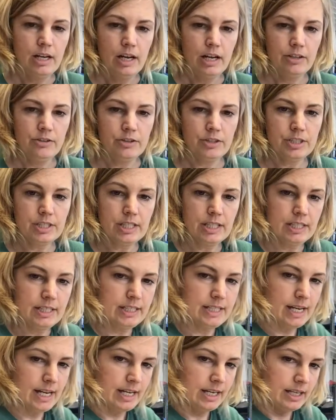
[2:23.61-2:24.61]
and you're just going to
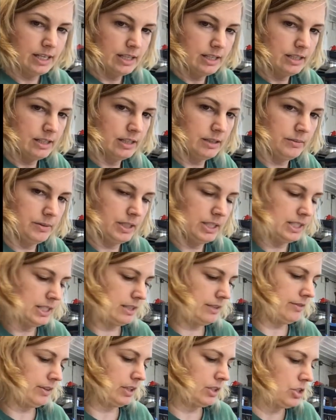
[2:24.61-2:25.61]
take, let me see
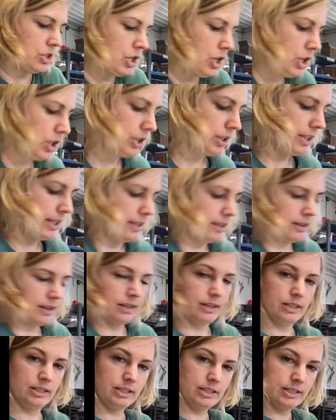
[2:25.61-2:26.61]
if I can turn like
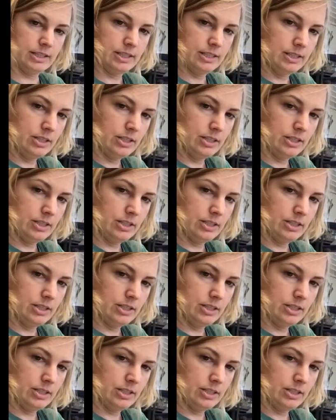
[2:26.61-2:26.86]
this.